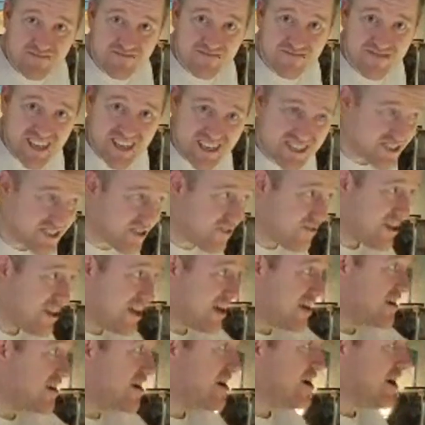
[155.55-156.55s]
That's so
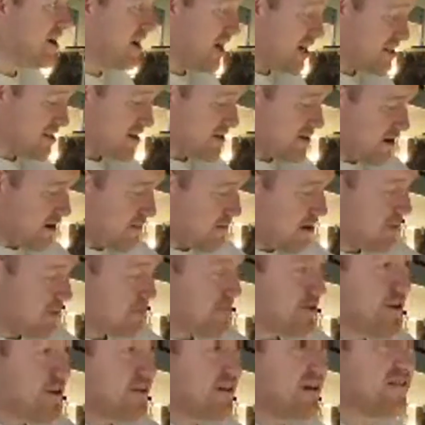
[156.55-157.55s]
weird. I don't know.
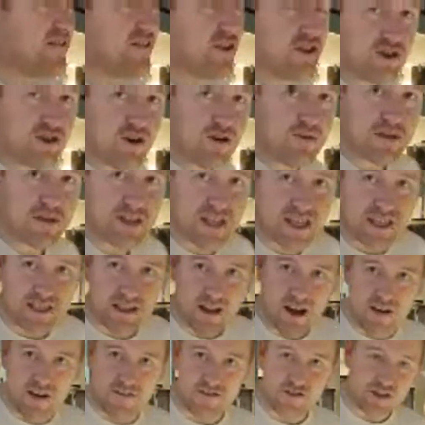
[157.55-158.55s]
The joy with this
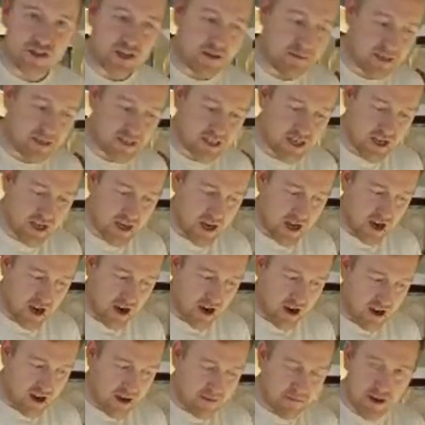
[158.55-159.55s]
live stream is
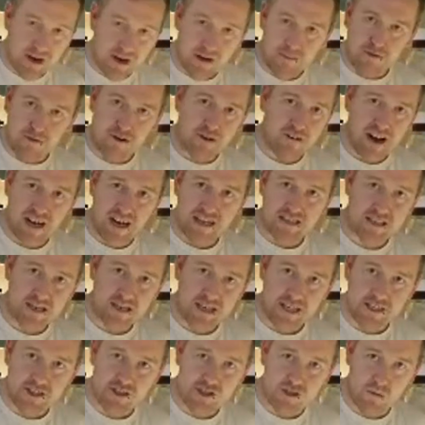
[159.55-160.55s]
I'm going to
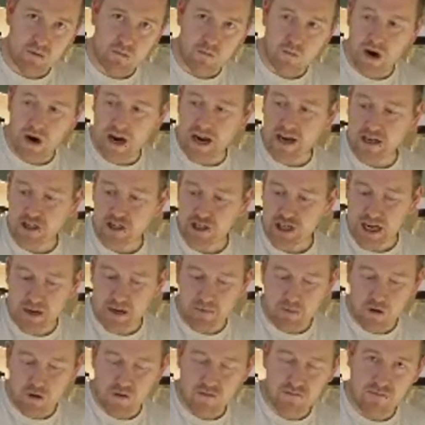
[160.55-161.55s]
procrastinate some way,
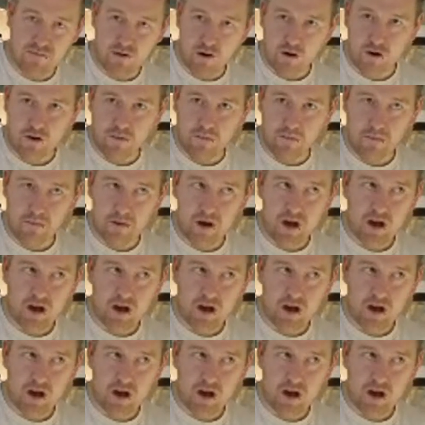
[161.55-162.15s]
shape or form.